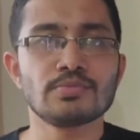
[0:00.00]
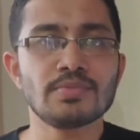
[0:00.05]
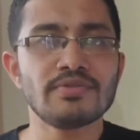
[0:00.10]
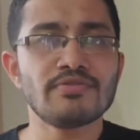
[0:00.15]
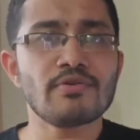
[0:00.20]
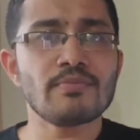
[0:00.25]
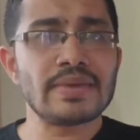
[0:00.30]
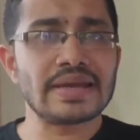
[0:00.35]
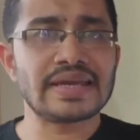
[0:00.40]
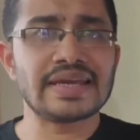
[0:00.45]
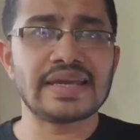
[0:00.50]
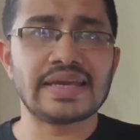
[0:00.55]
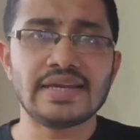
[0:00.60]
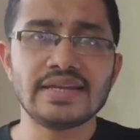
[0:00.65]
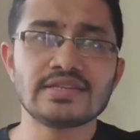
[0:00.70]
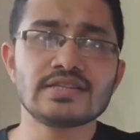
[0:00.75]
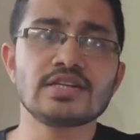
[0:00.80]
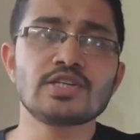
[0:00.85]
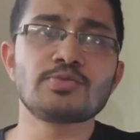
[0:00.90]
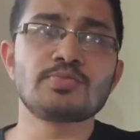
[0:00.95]
So before making
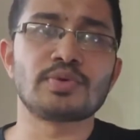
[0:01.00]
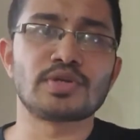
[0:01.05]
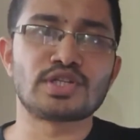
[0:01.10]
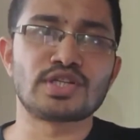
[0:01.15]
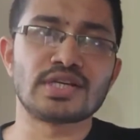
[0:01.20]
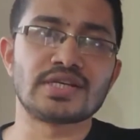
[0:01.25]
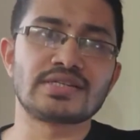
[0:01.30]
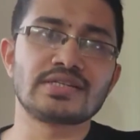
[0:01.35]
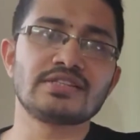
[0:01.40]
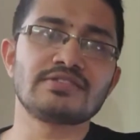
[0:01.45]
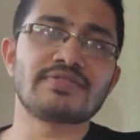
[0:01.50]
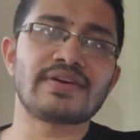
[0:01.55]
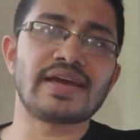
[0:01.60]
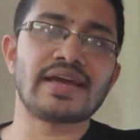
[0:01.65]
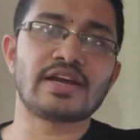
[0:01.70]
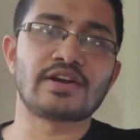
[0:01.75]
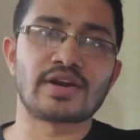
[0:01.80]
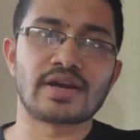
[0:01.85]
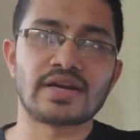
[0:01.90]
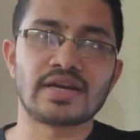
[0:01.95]
any such purchases
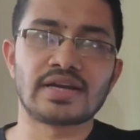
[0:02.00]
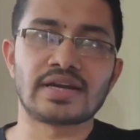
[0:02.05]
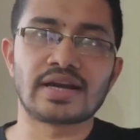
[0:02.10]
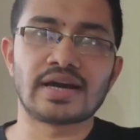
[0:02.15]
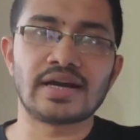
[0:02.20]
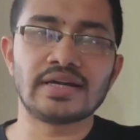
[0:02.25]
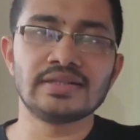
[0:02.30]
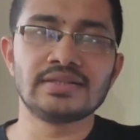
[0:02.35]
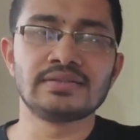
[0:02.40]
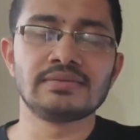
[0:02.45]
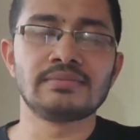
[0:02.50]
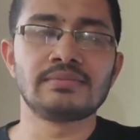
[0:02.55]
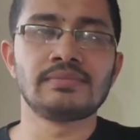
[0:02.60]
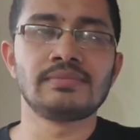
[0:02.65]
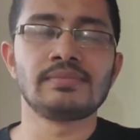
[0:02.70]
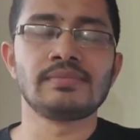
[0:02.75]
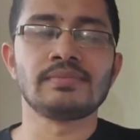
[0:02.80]
via credit cards,